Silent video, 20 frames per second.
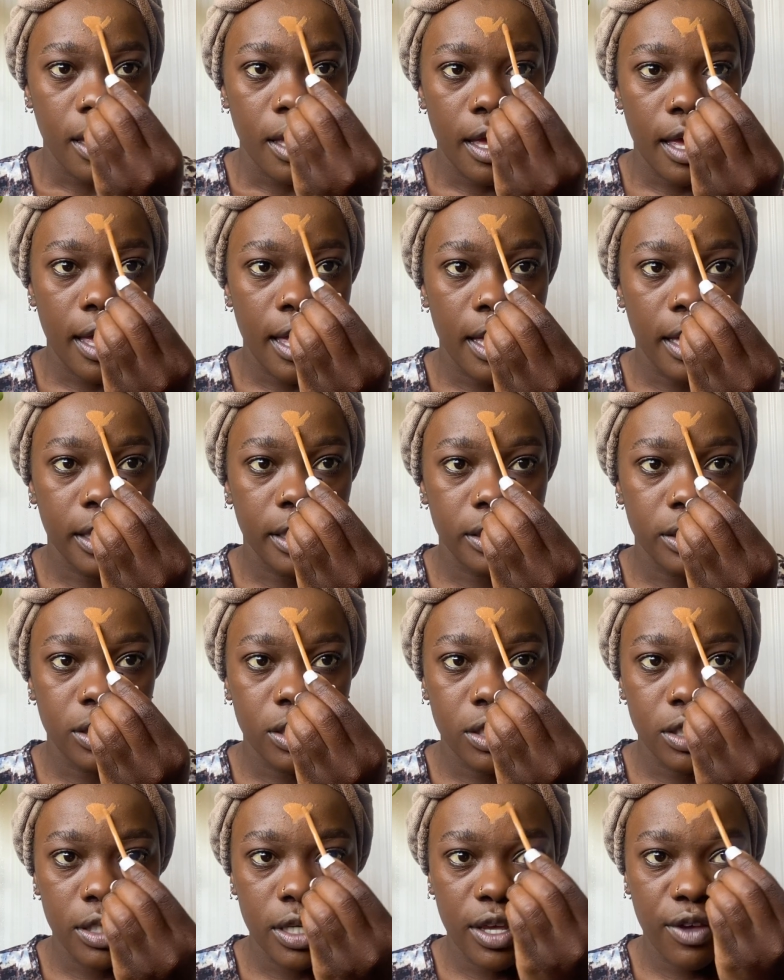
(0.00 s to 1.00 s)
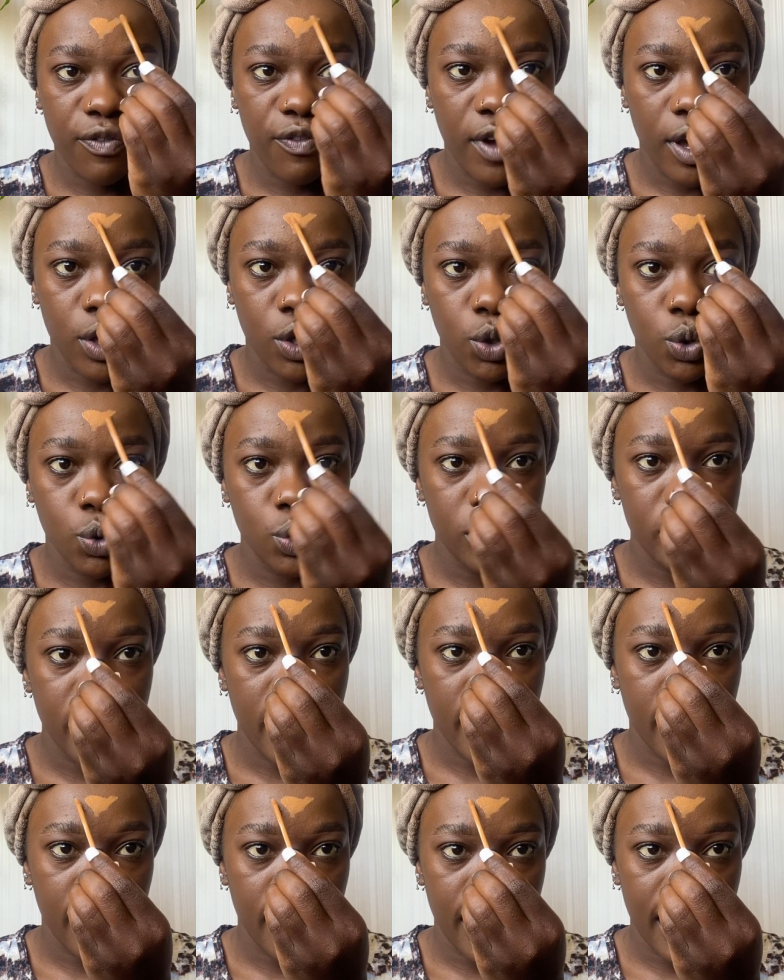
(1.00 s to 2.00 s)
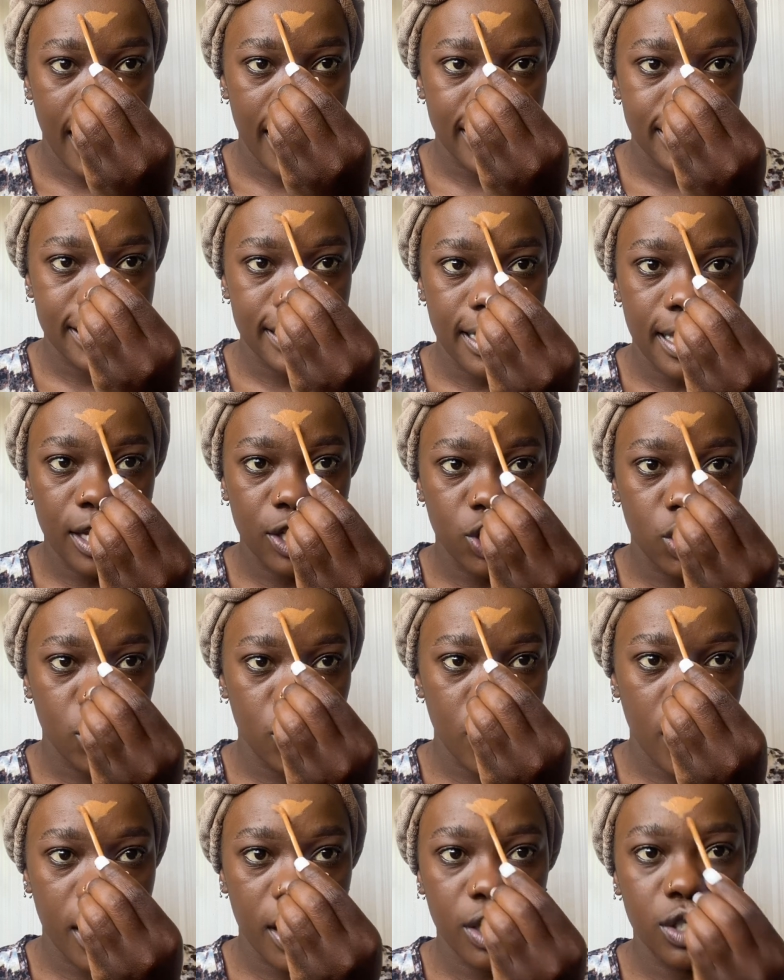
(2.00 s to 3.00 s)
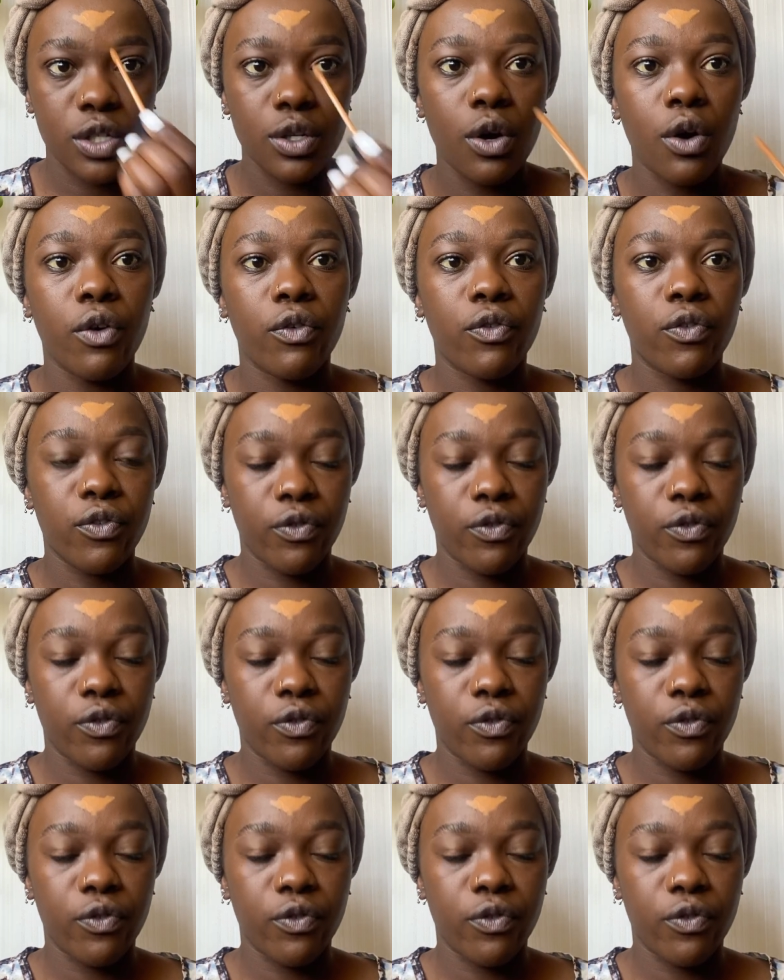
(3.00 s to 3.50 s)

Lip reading: and if I use like a lighter shade of